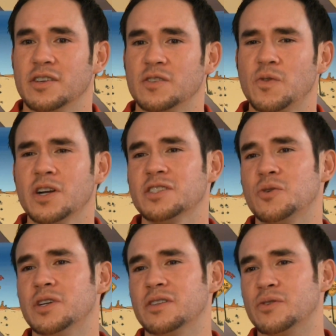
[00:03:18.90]
As far as
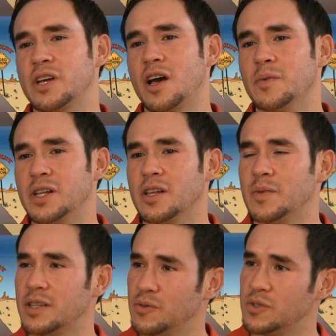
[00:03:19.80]
going into the comedy
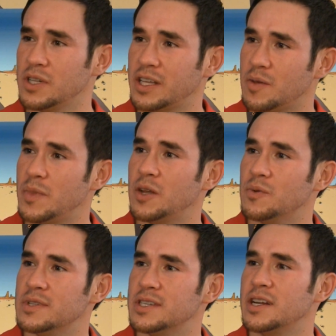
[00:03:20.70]
club, those are like the main
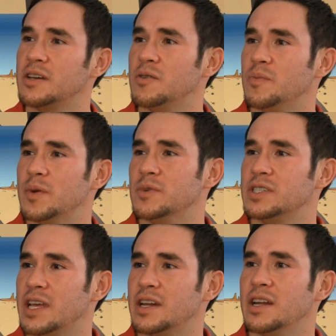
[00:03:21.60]
ones that I can remember
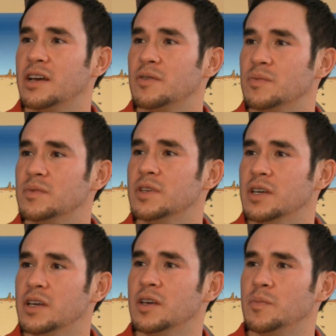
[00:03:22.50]
standing out and
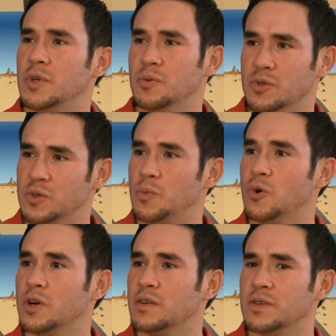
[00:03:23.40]
being real
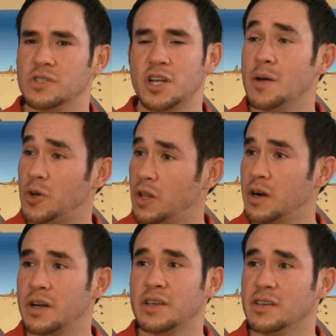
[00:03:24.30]
supportive. There's Tom
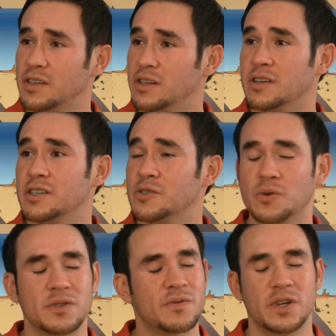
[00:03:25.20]
Clark, he's
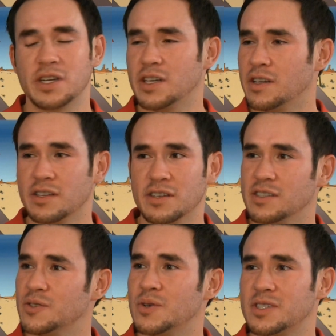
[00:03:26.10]
always funny.
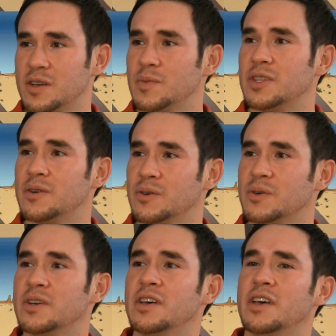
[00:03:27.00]
He's always coming through.